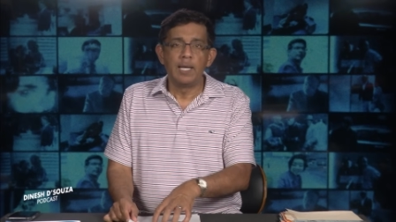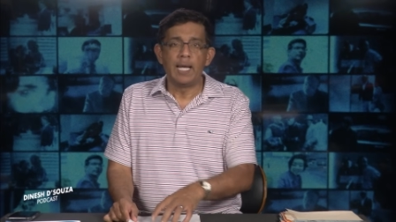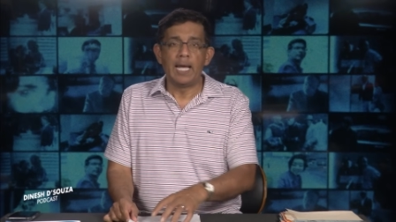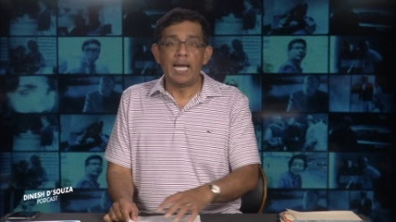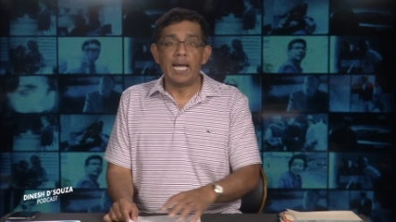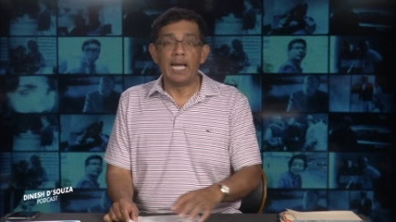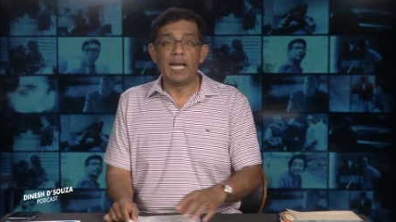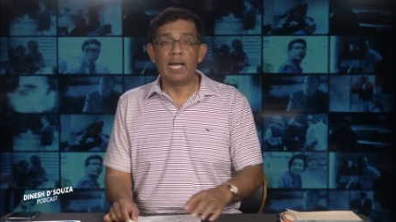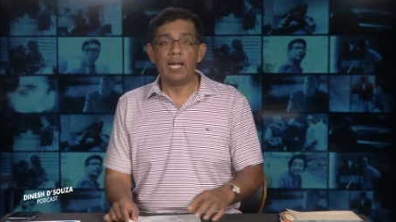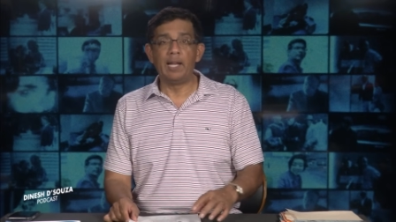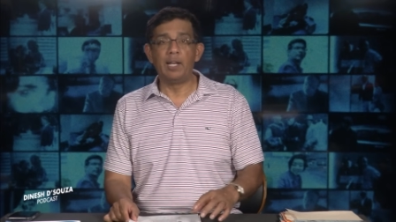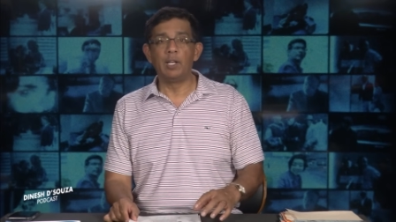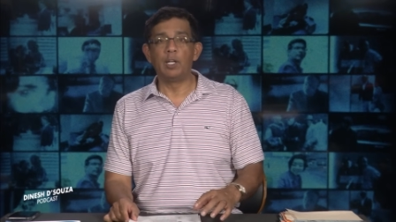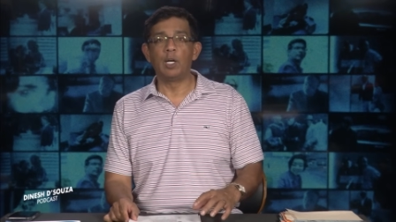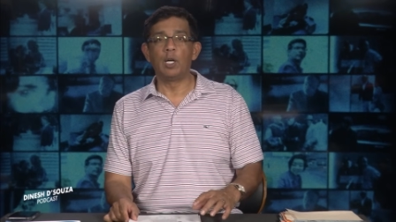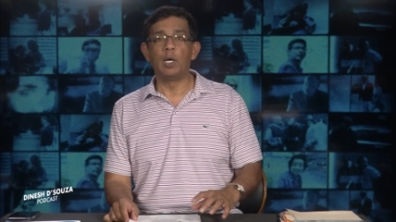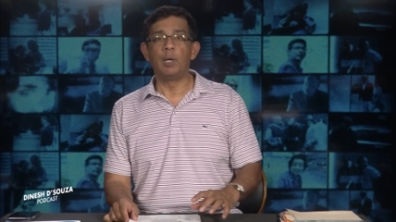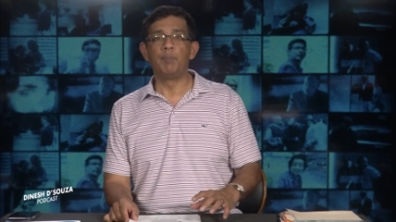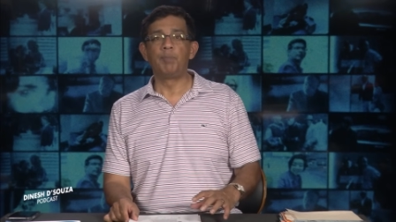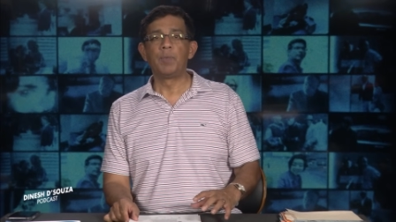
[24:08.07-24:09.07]

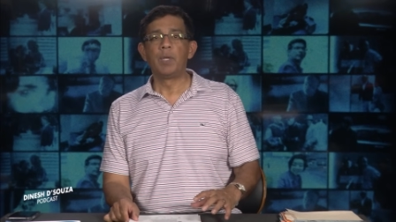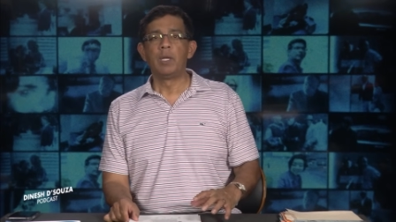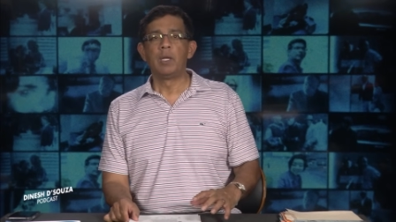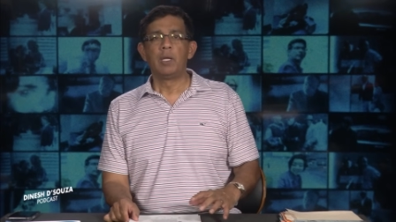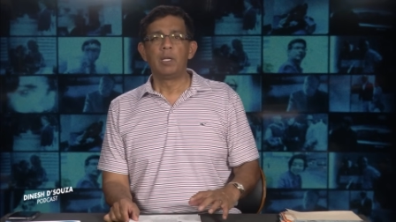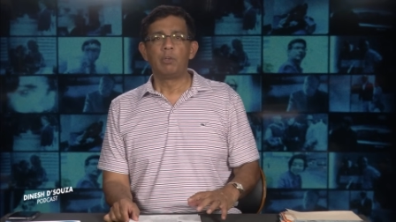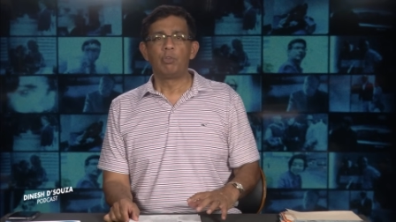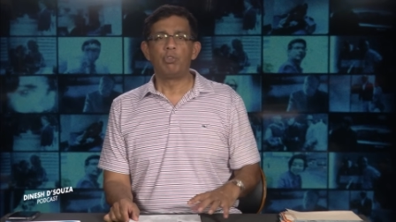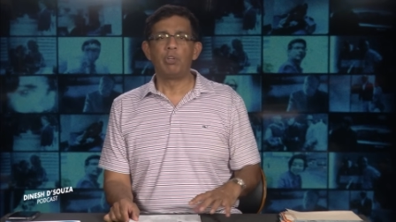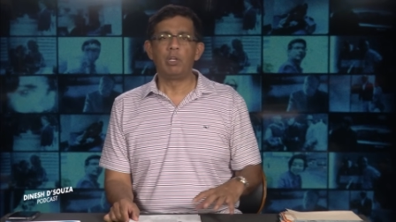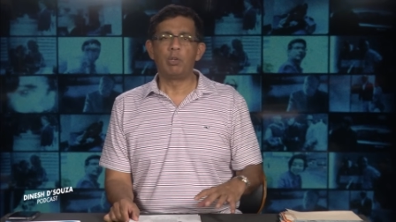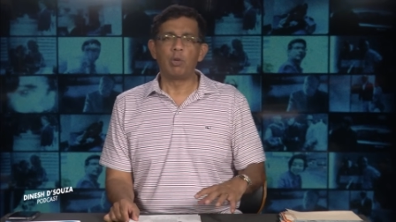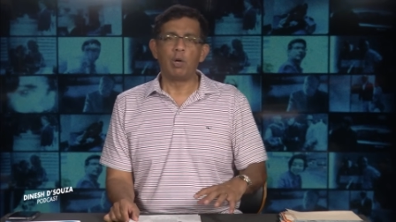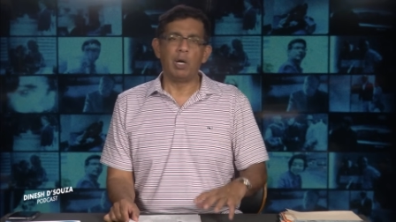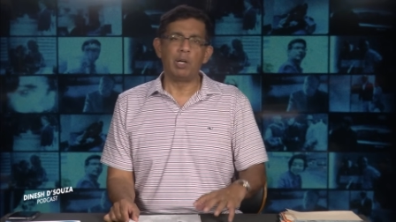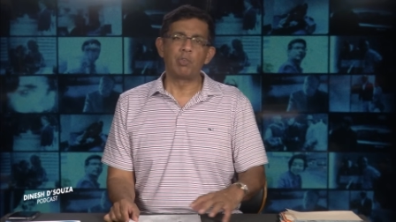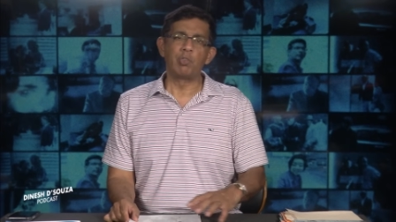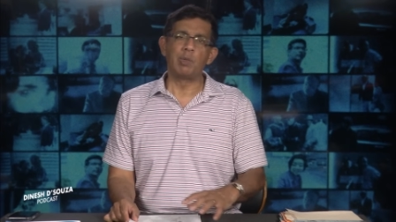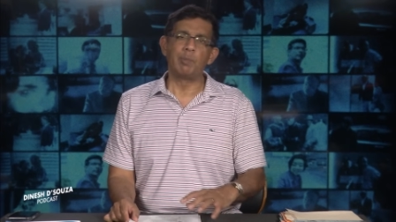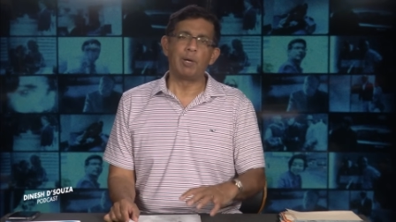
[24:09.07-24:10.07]
And she
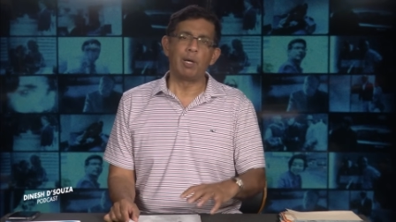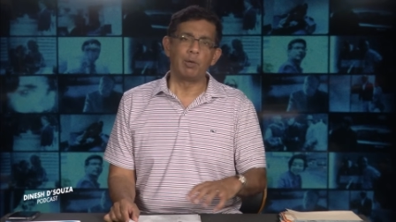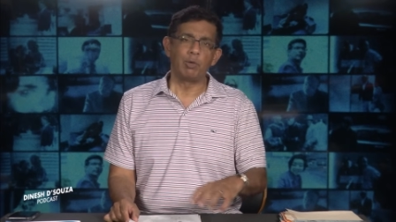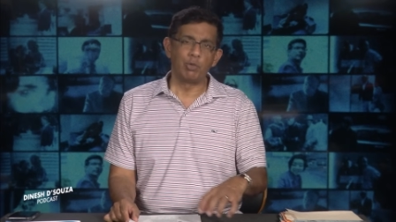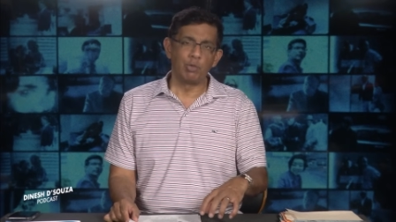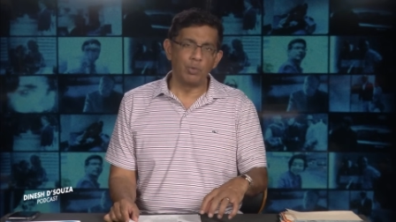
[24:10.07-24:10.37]
talks about